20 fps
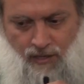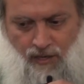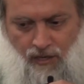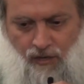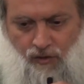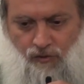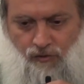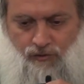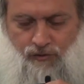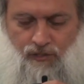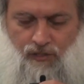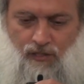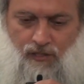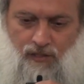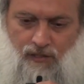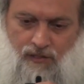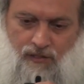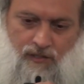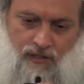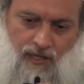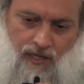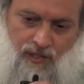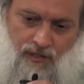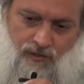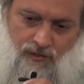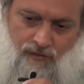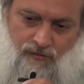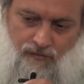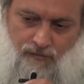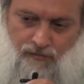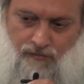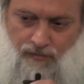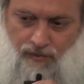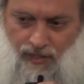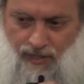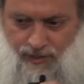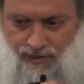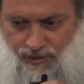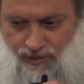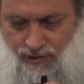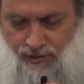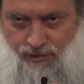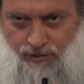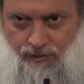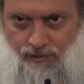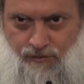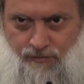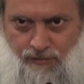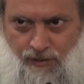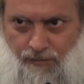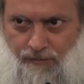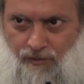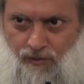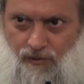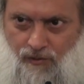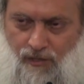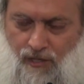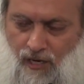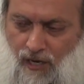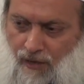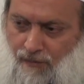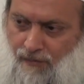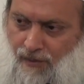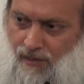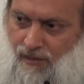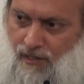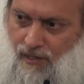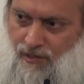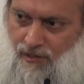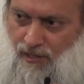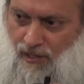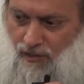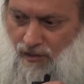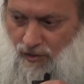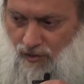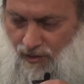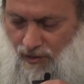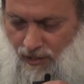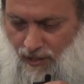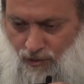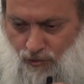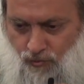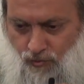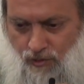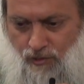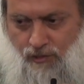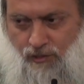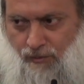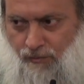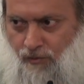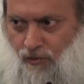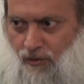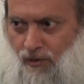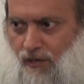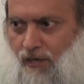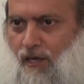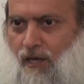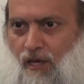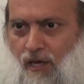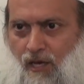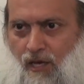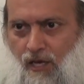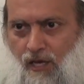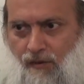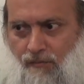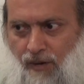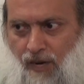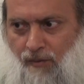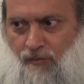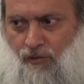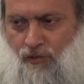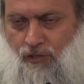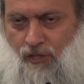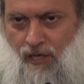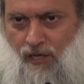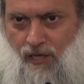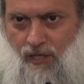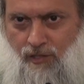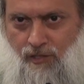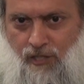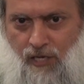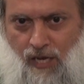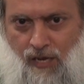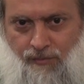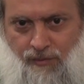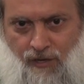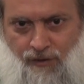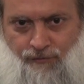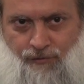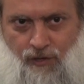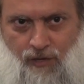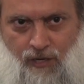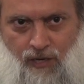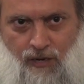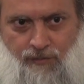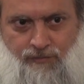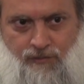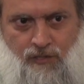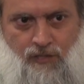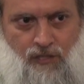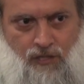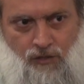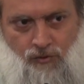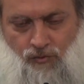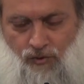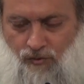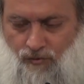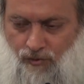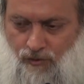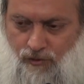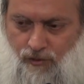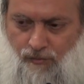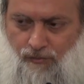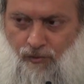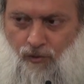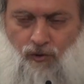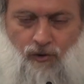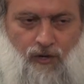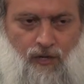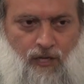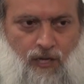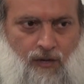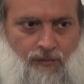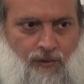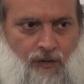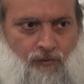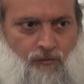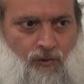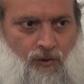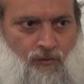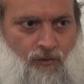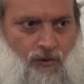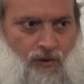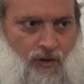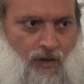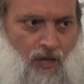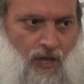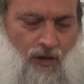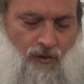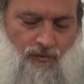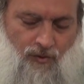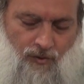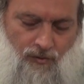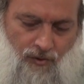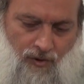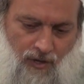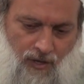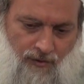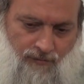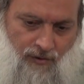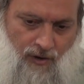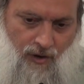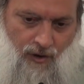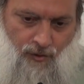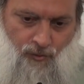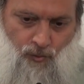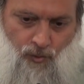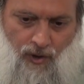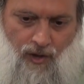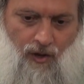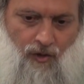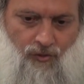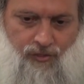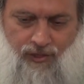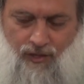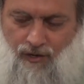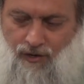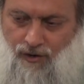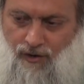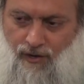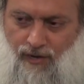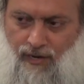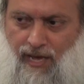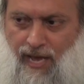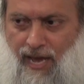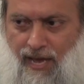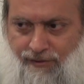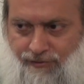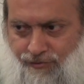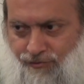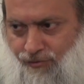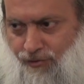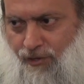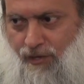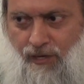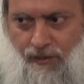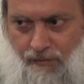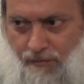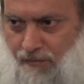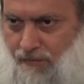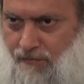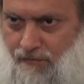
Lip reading: goes, he takes pledges, people come and they say, yes, we support Imam Hussein al-Islam, and if he comes here, we will support him, and we will give our wealth and our lives for him.